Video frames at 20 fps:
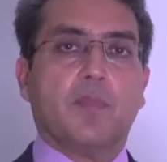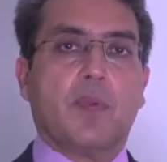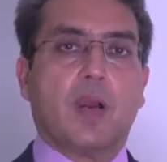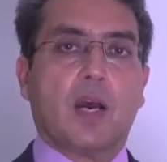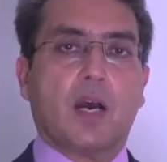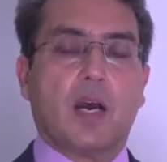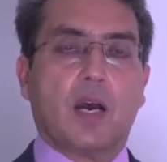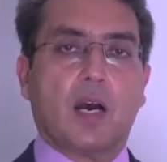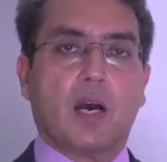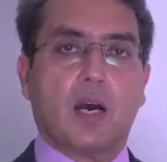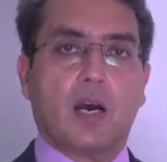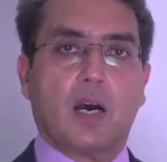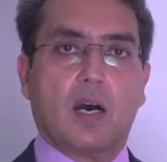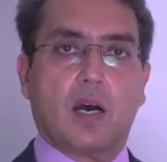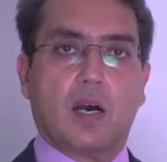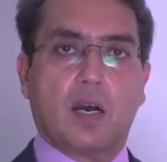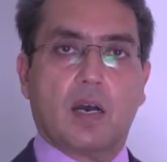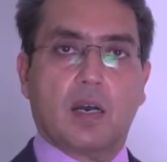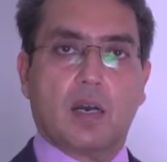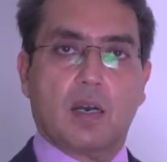
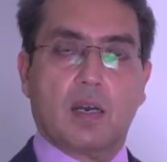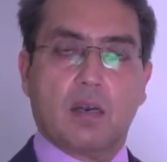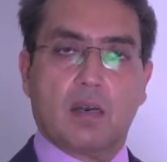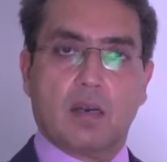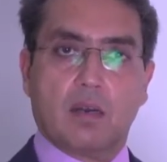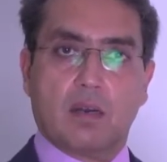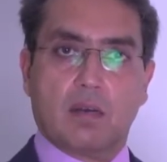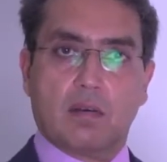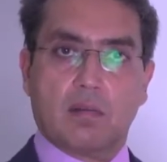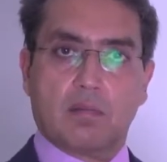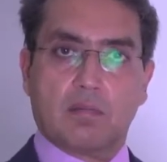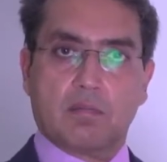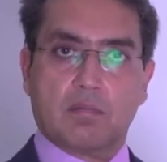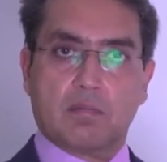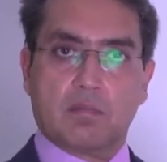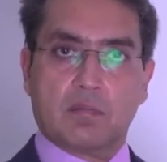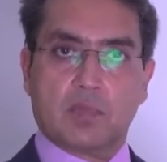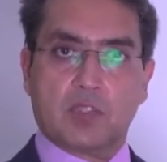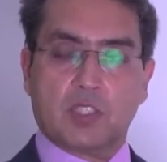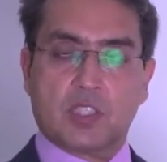uh,
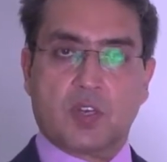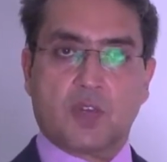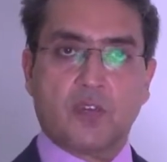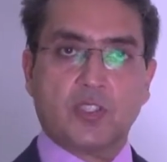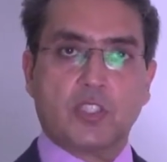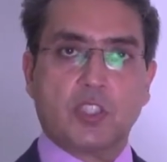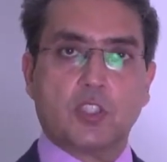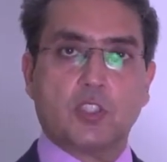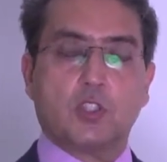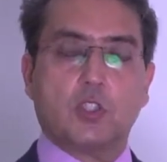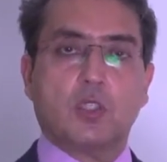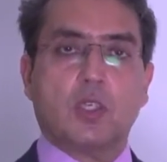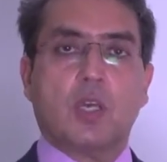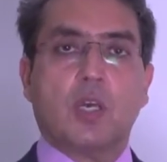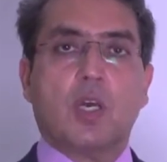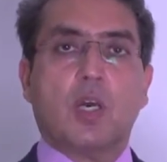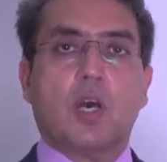services